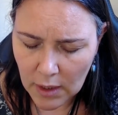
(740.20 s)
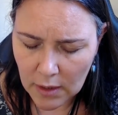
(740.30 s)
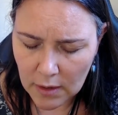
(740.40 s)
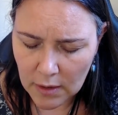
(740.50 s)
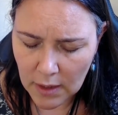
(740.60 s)

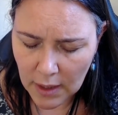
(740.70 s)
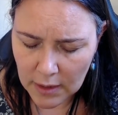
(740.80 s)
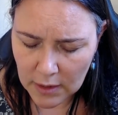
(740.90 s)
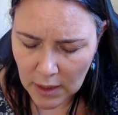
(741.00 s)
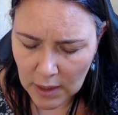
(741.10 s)

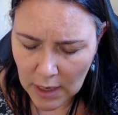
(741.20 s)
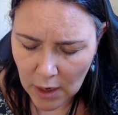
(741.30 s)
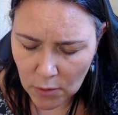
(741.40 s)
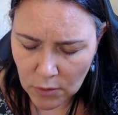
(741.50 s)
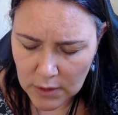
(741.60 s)
Then
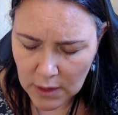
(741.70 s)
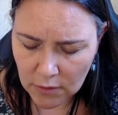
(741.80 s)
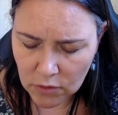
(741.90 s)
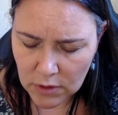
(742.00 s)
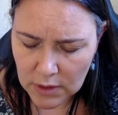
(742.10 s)
allow
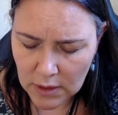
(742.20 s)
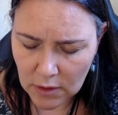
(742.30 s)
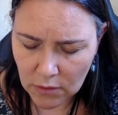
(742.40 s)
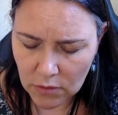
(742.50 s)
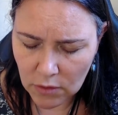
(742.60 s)
yourself to see
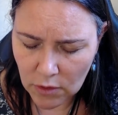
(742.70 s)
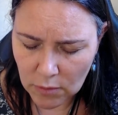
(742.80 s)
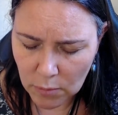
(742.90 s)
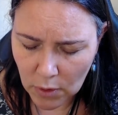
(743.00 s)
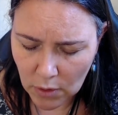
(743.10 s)
a
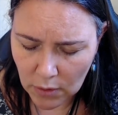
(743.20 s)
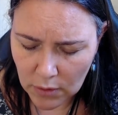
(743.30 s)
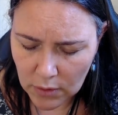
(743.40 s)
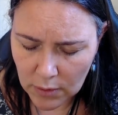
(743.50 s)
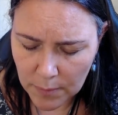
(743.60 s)
third
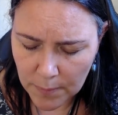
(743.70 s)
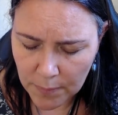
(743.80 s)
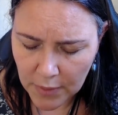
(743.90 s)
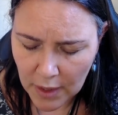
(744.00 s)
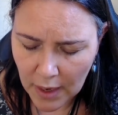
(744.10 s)
path
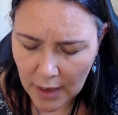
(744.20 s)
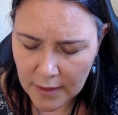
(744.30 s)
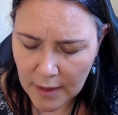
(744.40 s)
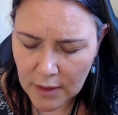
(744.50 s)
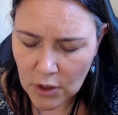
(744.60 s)
and
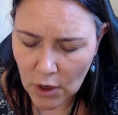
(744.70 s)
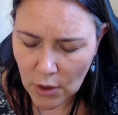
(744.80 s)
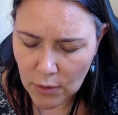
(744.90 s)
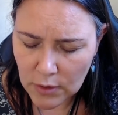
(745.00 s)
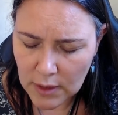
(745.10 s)
then
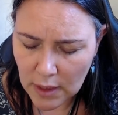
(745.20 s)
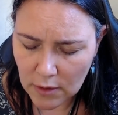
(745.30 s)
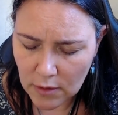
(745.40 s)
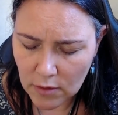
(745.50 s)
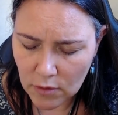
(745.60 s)
go
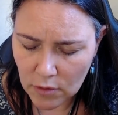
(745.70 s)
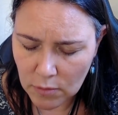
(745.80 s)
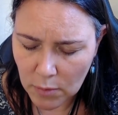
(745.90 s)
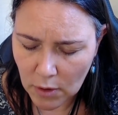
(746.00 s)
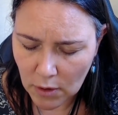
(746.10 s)
down the
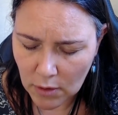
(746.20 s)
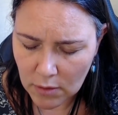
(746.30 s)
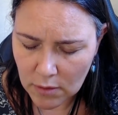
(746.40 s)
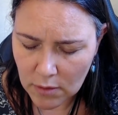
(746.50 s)
third path